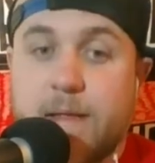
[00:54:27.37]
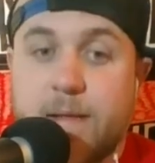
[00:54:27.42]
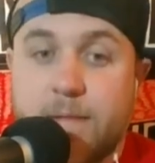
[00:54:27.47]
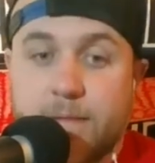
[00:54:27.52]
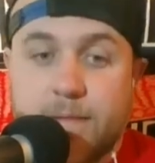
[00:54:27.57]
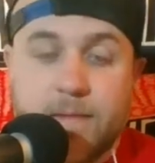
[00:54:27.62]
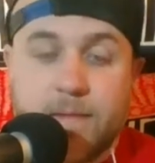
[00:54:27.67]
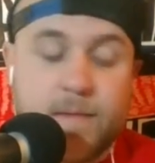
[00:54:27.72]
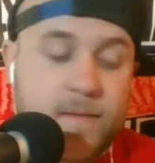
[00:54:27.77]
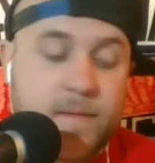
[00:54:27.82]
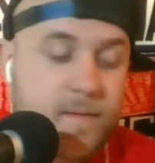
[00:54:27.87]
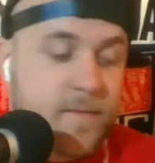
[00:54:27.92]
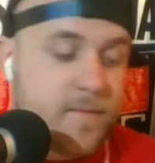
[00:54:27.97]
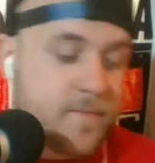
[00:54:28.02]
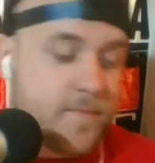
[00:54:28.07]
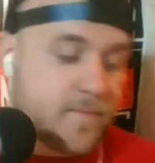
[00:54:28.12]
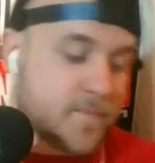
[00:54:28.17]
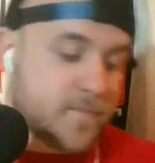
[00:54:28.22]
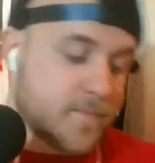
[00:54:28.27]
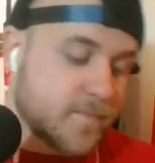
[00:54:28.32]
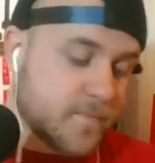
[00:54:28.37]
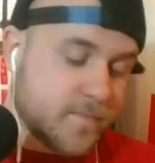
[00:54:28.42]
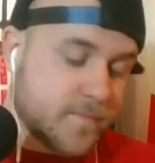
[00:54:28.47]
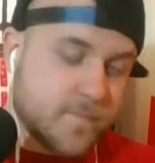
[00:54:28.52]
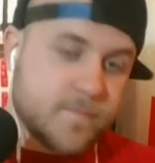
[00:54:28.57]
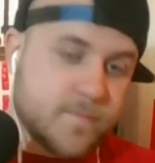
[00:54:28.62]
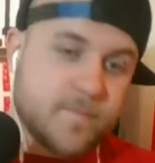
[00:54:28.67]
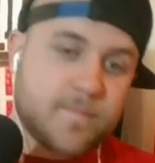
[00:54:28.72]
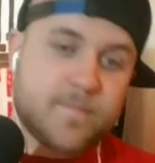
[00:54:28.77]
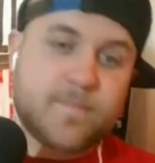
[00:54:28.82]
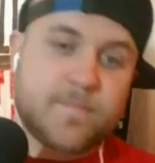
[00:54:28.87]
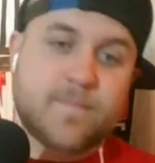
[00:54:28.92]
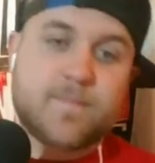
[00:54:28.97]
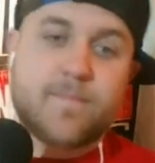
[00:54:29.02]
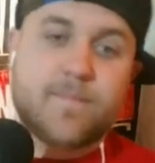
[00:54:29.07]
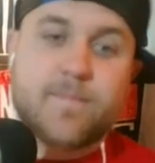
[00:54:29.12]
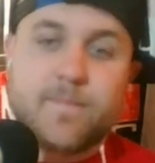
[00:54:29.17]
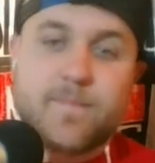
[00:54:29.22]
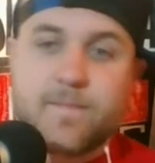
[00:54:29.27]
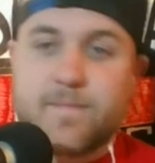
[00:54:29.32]
I'm Johnny freaking
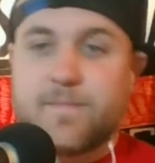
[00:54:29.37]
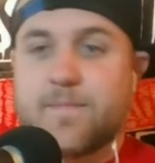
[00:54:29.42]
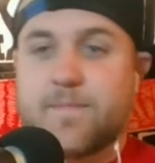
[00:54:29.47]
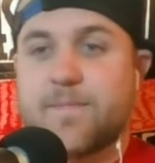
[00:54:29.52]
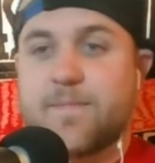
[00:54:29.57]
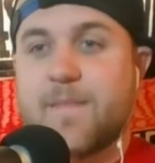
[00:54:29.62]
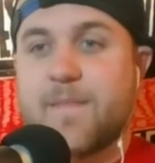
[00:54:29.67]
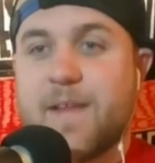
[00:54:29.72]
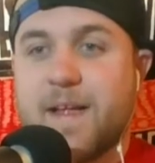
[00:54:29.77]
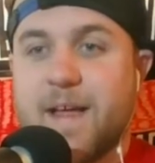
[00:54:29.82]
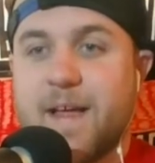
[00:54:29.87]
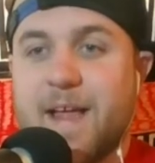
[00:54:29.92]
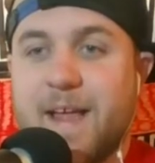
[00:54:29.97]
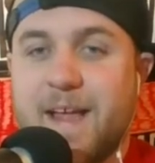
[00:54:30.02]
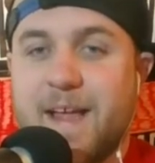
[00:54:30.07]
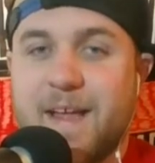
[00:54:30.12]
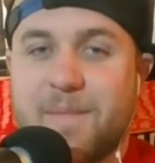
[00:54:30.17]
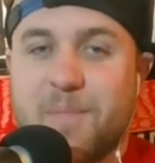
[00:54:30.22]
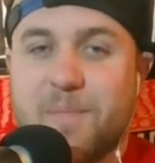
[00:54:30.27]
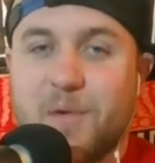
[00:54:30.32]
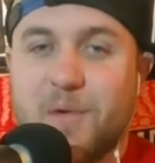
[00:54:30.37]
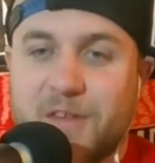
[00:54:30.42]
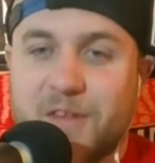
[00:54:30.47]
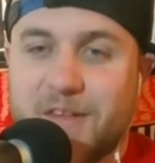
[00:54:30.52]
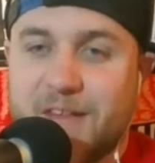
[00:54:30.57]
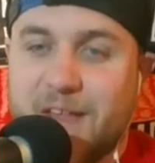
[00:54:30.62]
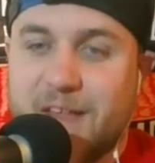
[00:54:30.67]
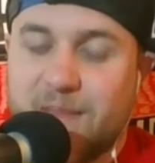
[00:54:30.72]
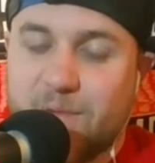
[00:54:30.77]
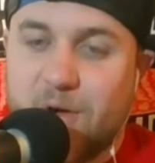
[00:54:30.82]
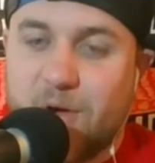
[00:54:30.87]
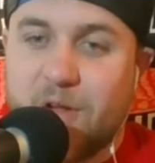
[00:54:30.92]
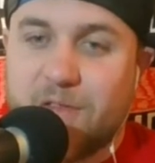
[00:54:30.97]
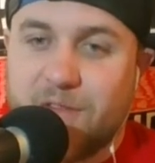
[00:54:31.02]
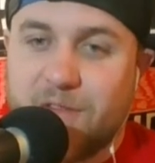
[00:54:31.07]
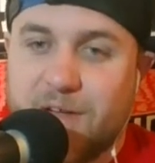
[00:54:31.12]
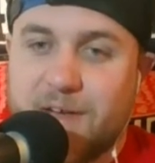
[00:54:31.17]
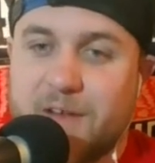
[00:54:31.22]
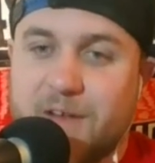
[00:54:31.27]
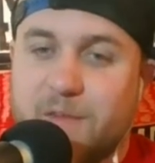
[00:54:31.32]
wrestling. Yeah, he pulls a Seth
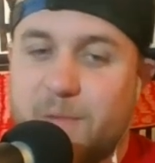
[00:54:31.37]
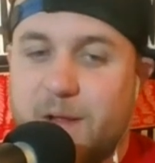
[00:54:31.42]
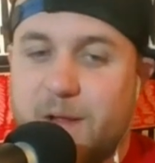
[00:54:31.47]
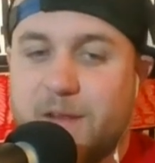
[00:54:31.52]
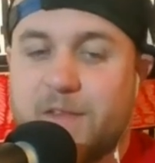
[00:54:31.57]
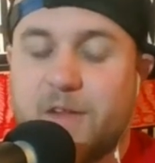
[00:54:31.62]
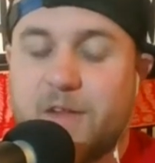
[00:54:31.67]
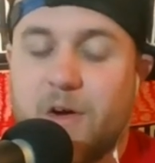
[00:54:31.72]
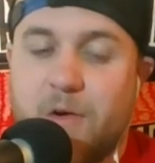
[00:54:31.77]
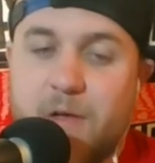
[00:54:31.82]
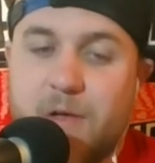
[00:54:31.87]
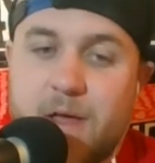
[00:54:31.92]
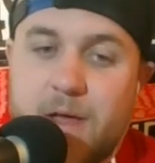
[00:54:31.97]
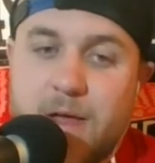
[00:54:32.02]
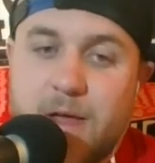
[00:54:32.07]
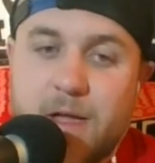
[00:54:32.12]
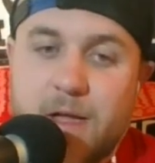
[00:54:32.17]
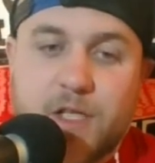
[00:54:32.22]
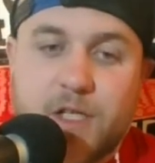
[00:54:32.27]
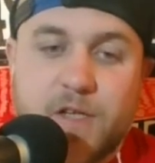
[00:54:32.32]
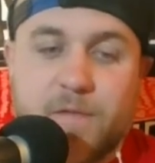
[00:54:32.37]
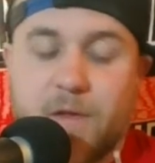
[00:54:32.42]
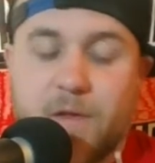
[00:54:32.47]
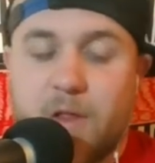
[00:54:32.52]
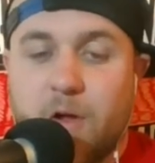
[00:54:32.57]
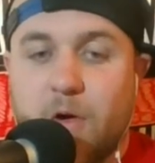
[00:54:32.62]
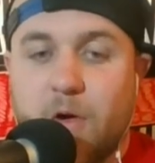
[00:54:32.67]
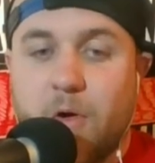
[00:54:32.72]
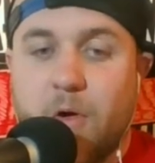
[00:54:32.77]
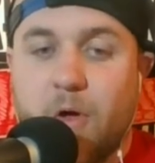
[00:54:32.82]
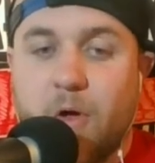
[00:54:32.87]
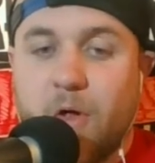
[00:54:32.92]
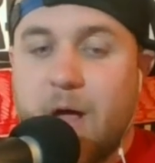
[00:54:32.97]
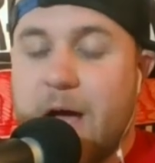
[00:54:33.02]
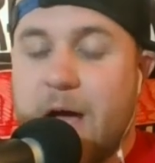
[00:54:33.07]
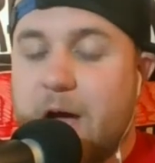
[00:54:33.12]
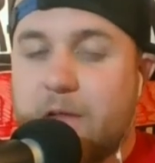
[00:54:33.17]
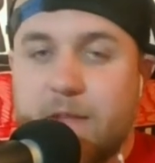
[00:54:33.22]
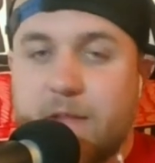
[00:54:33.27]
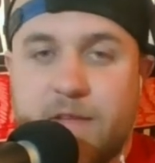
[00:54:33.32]
Rollins line this week. So just for the whole
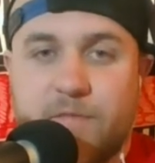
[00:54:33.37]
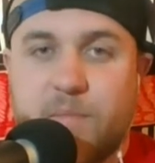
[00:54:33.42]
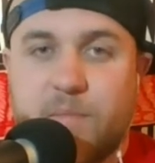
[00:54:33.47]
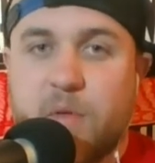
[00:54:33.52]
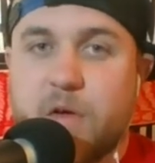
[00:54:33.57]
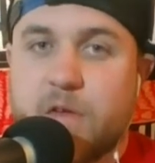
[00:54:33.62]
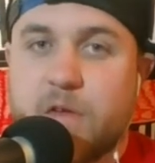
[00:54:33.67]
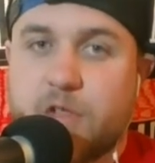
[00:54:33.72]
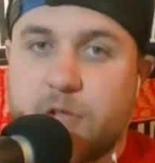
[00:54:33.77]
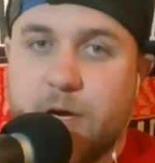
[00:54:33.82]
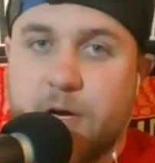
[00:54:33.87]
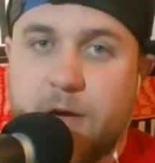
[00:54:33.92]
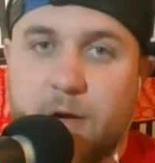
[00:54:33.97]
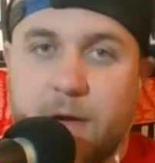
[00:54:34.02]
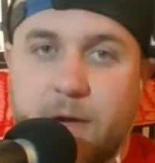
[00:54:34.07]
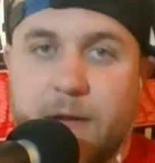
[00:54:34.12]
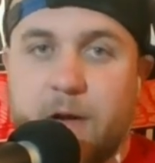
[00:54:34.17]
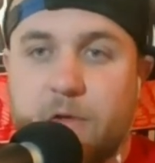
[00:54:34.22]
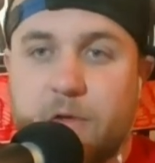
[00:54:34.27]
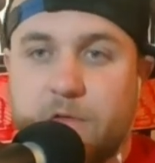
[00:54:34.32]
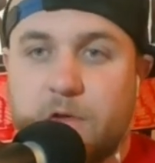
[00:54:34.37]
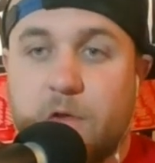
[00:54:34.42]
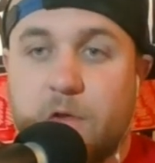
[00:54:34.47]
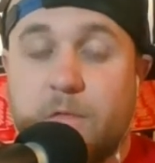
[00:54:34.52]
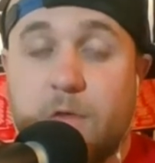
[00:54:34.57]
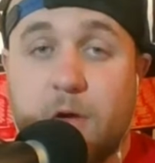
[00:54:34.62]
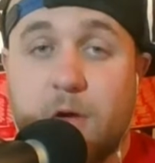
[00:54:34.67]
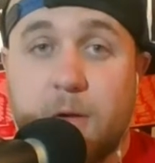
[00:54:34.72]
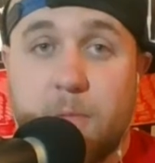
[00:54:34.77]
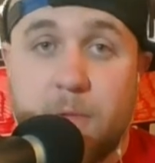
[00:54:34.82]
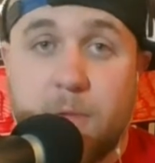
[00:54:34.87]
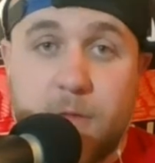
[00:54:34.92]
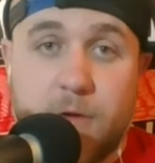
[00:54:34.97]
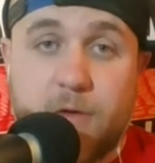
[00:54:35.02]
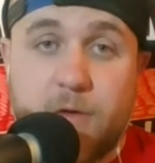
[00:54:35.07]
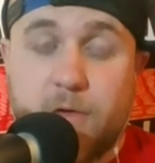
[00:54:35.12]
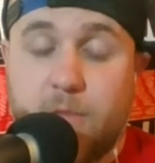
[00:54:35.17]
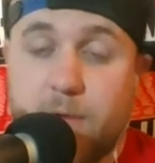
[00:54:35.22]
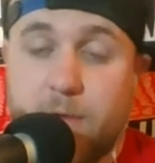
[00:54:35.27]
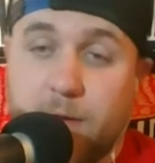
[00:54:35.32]
how they've booked Johnny Gargano so far and what
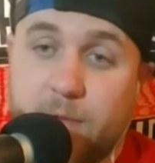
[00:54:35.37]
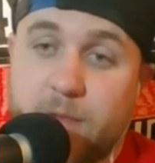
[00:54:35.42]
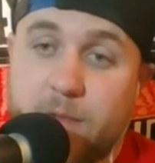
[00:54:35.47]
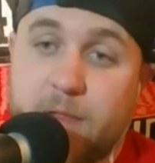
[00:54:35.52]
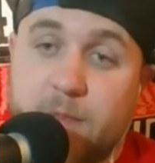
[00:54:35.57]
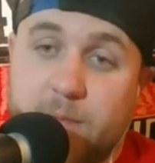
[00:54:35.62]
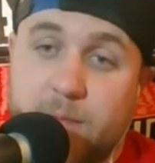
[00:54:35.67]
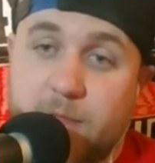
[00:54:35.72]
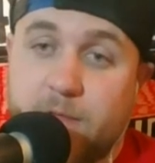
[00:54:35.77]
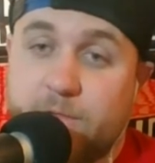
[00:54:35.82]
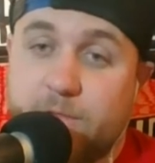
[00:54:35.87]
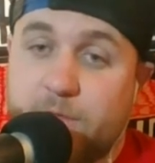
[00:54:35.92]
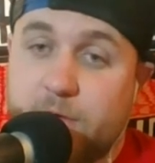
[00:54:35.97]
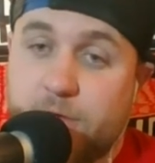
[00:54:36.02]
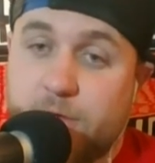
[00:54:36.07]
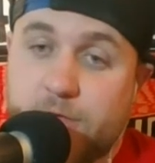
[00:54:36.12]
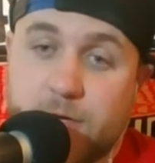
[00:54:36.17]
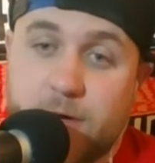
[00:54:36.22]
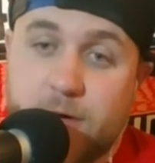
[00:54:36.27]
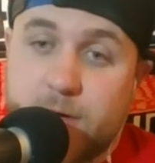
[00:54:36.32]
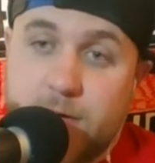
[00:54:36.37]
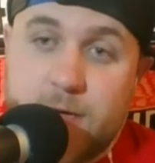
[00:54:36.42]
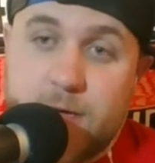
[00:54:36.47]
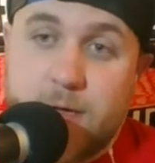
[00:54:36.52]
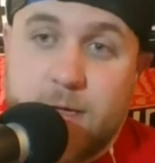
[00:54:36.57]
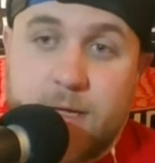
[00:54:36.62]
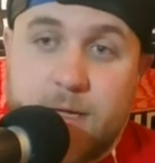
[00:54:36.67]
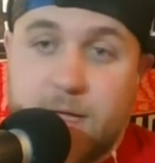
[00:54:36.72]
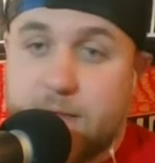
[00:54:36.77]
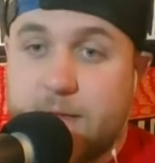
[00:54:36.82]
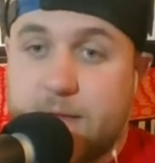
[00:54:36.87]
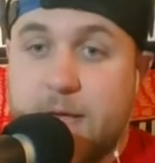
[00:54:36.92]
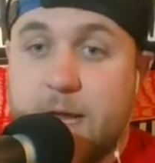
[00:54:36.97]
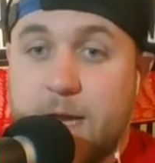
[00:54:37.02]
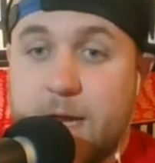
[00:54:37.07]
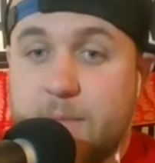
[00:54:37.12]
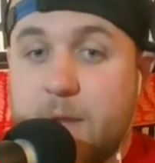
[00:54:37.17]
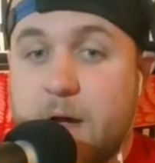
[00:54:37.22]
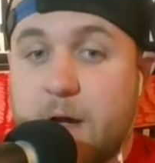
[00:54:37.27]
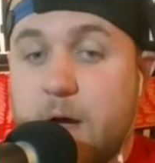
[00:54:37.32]
they're doing with him in the future, it's
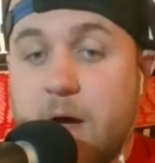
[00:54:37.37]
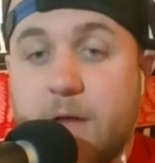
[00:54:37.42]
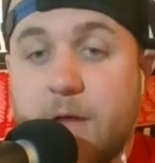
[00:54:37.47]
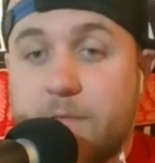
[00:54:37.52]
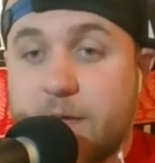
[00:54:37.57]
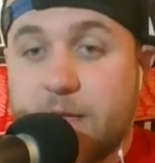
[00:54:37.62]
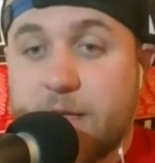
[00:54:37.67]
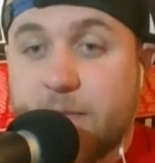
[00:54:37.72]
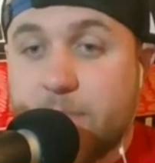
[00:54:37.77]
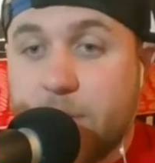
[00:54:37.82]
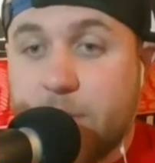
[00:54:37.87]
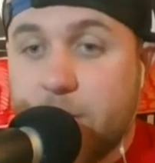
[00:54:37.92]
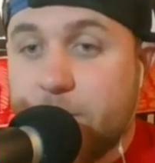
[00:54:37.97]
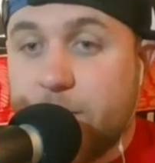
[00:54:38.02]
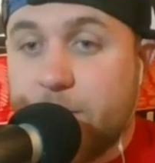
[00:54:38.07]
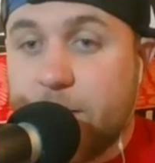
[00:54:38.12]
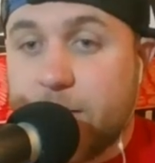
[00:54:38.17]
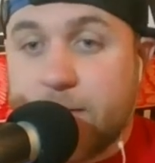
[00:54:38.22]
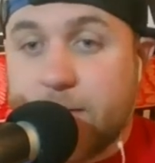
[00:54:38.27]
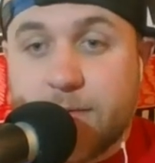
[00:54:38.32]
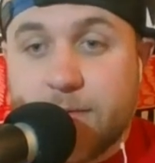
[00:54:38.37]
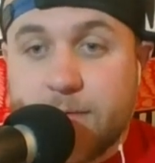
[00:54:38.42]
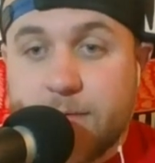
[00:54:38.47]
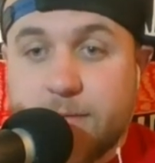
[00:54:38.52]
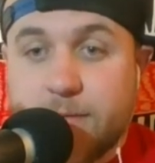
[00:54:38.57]
getting my obvious perfect.